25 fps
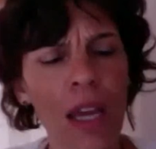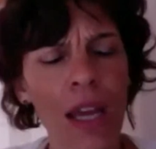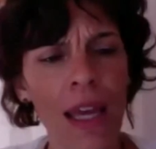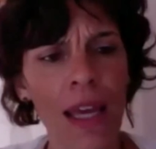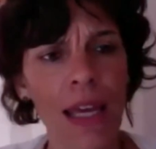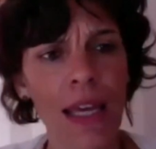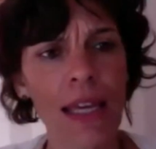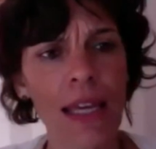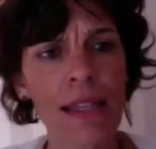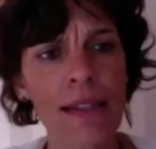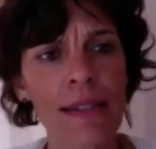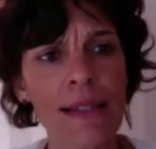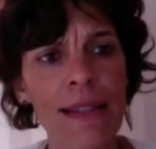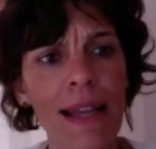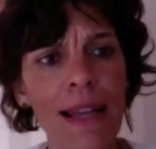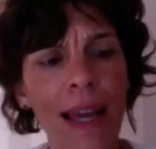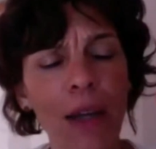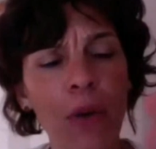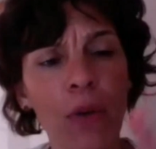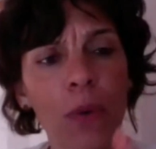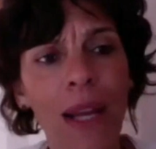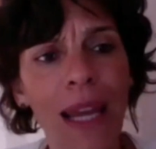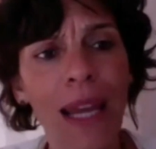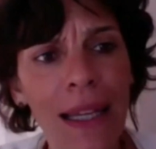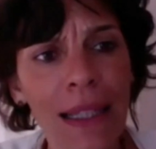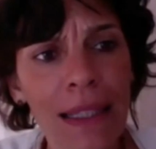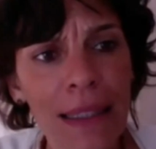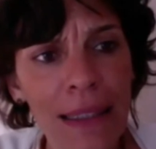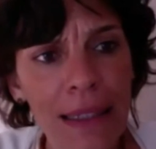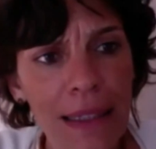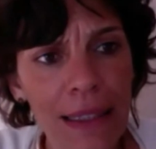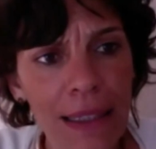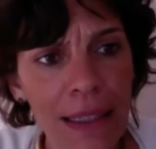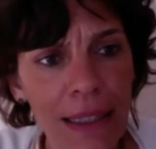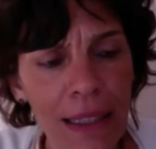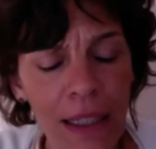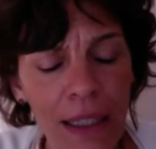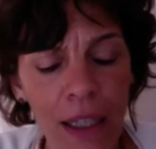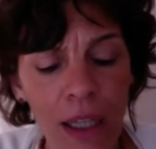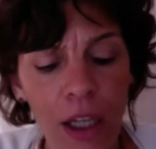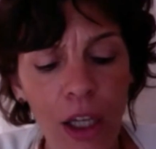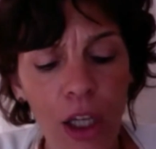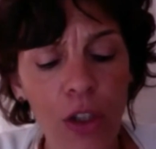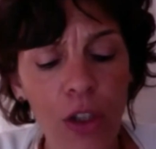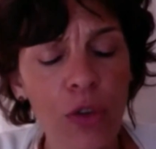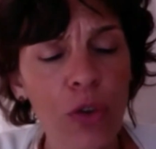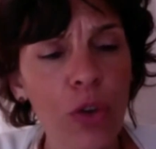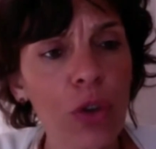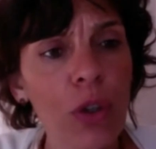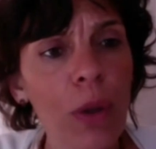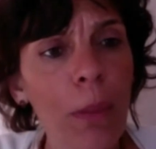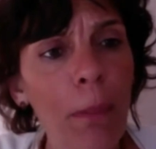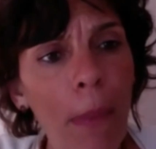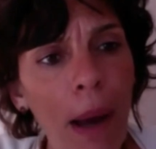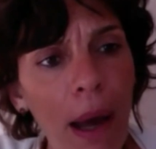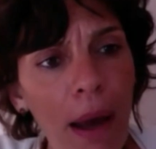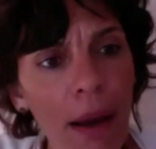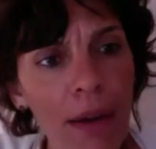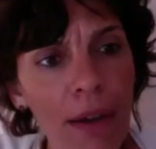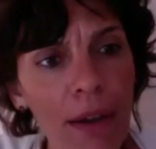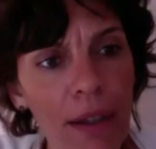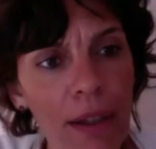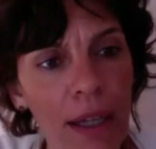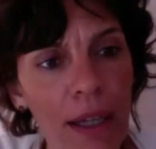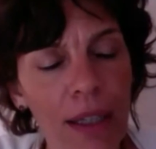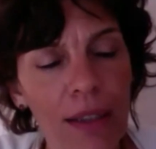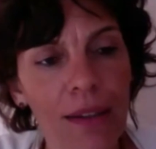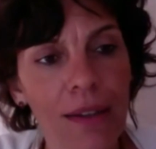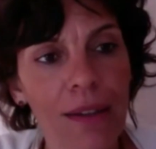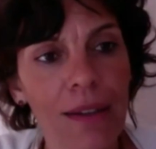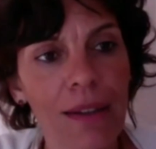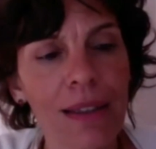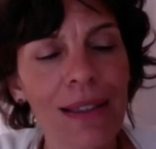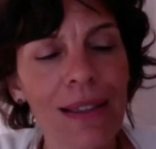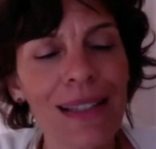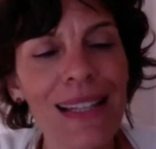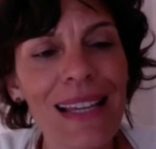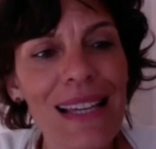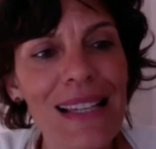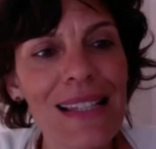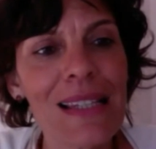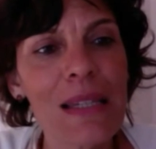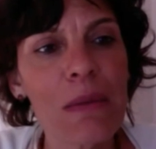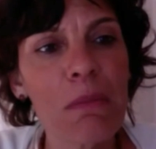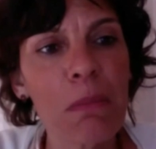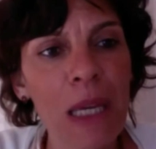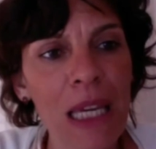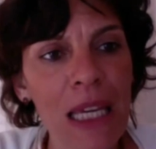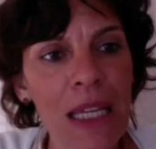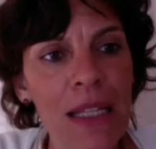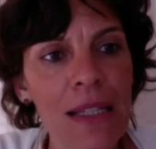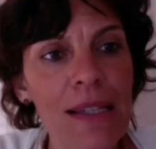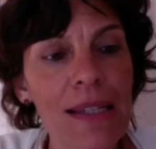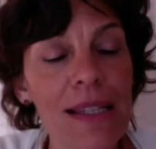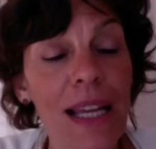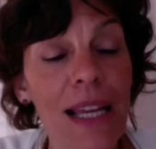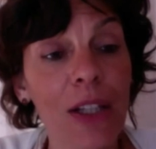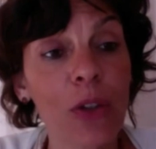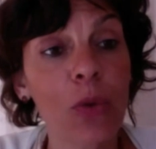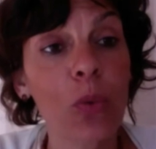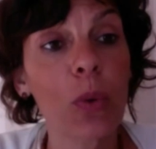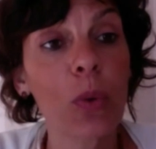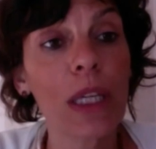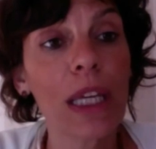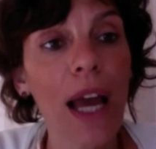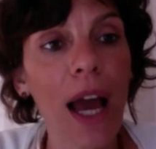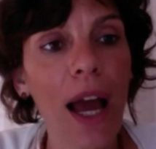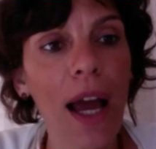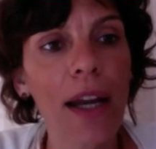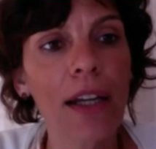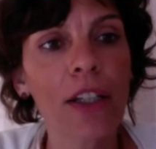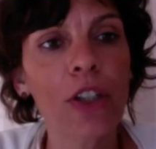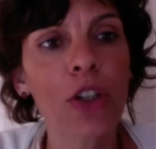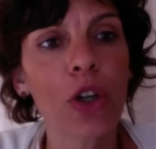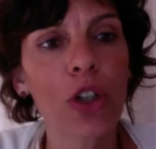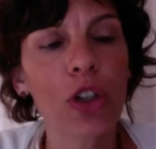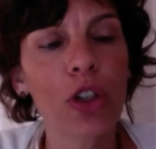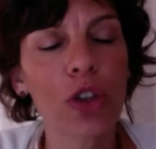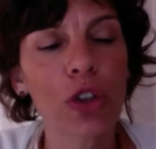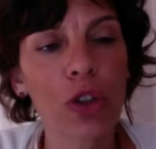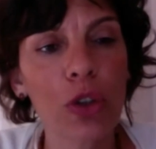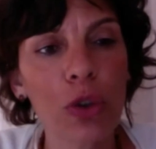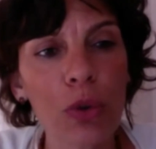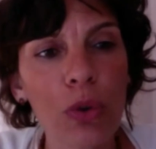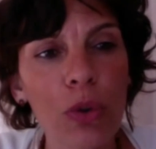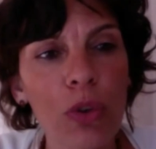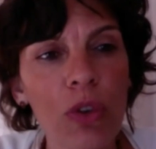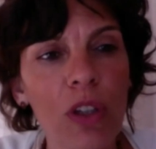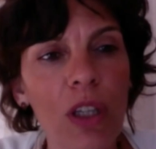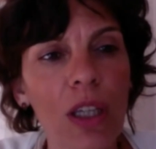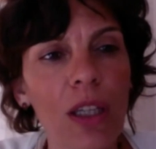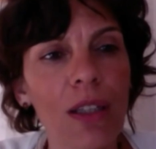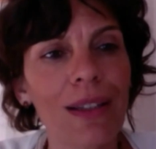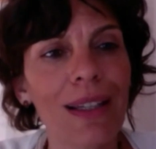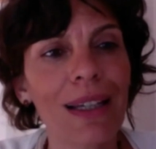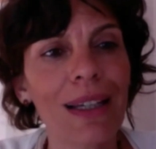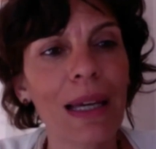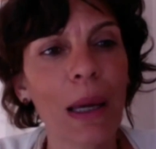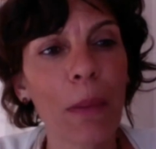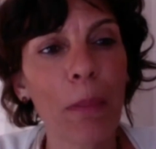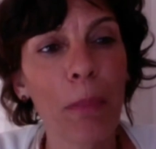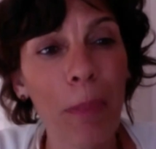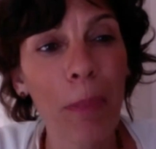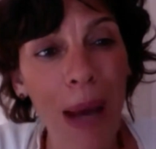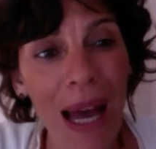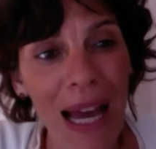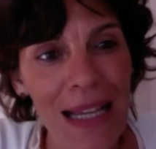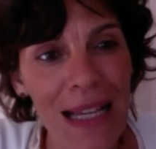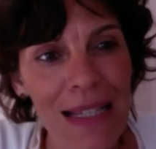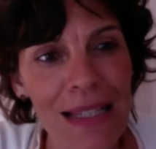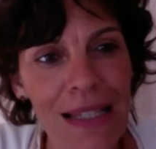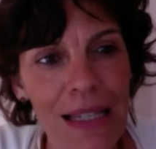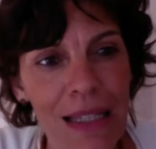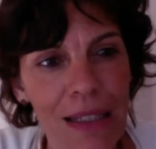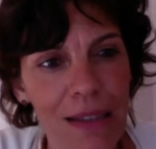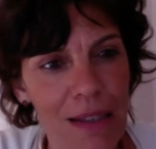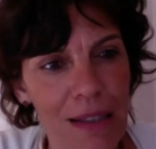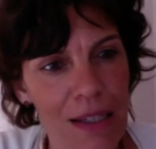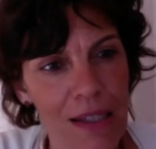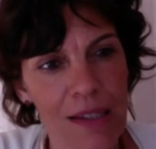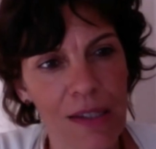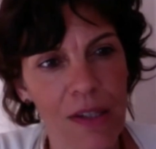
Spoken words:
is directly to the market. This means that we are not using the capacities